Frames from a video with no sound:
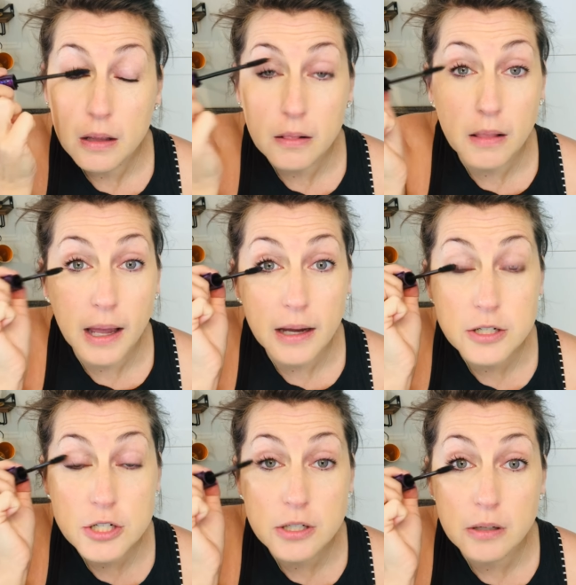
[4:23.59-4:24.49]

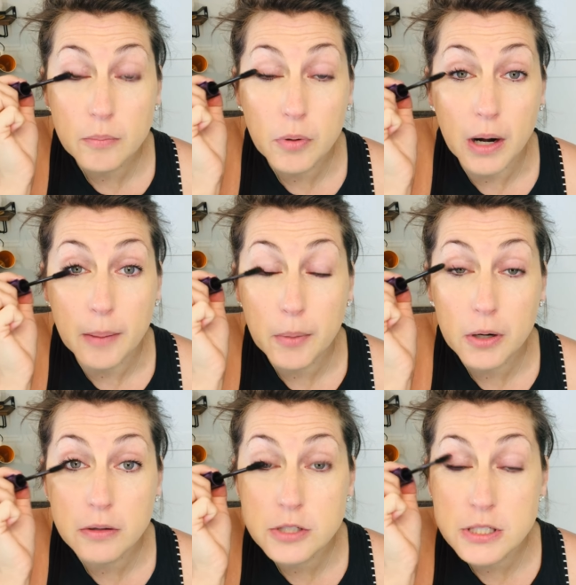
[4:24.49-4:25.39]
lash
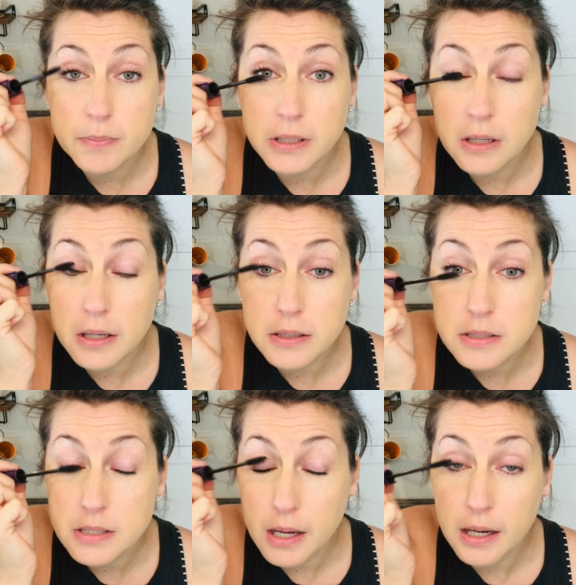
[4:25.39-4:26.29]
primer just
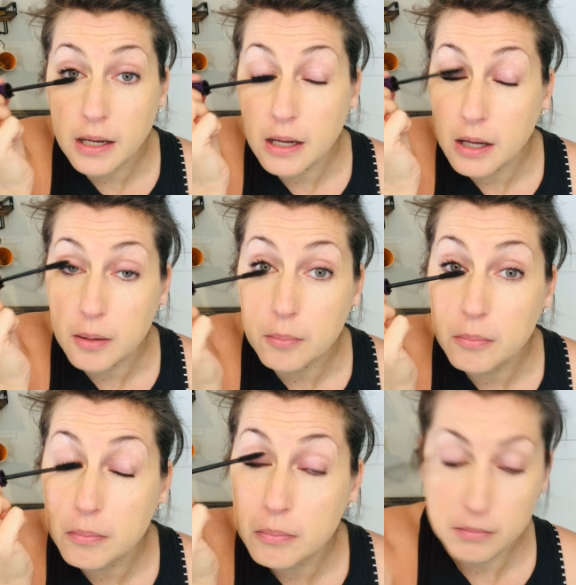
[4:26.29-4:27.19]
because I am
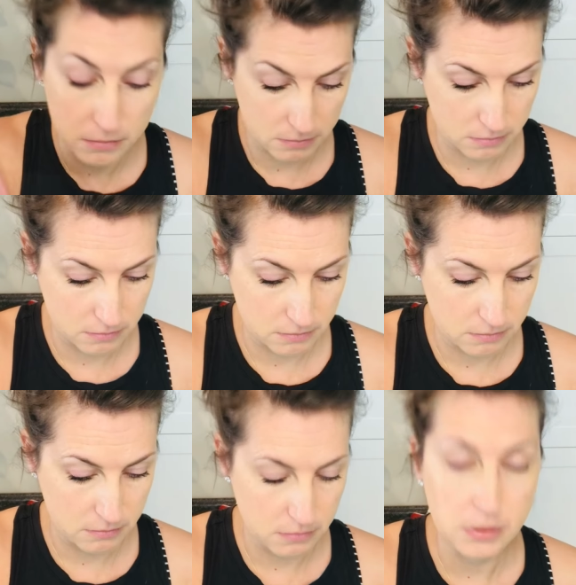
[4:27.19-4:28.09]

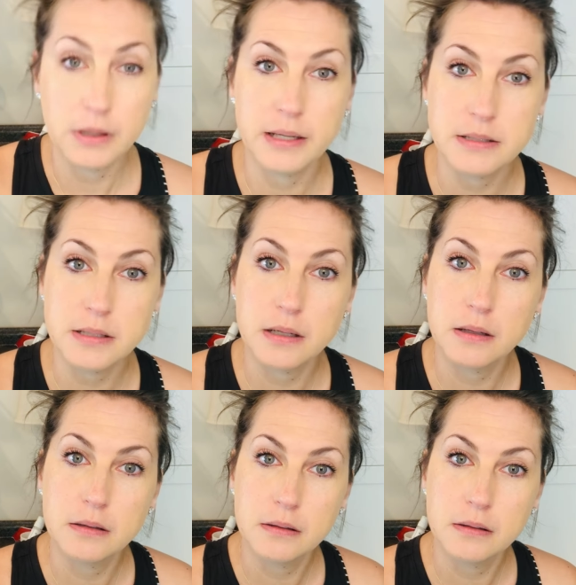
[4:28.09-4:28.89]
lazy